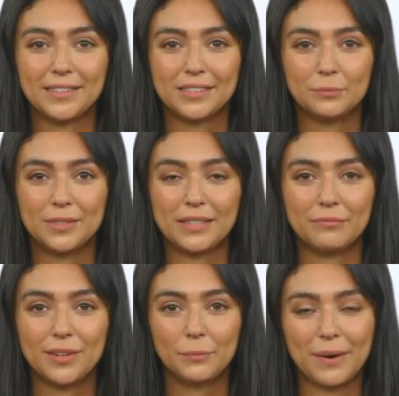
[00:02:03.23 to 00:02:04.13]
the
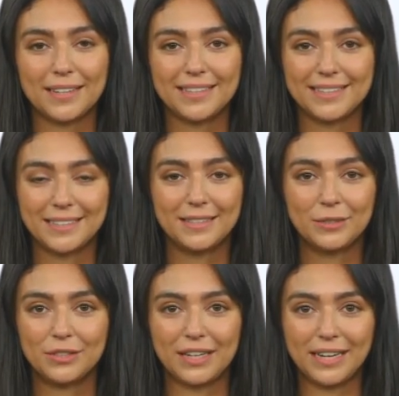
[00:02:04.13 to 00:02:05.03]
specific risks
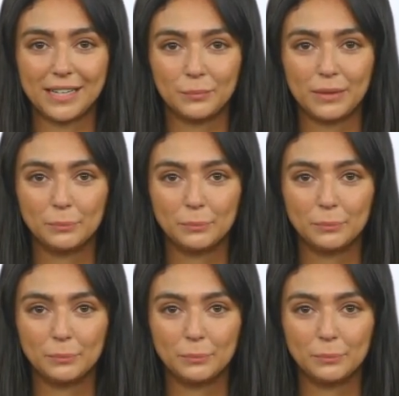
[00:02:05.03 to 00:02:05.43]
associated with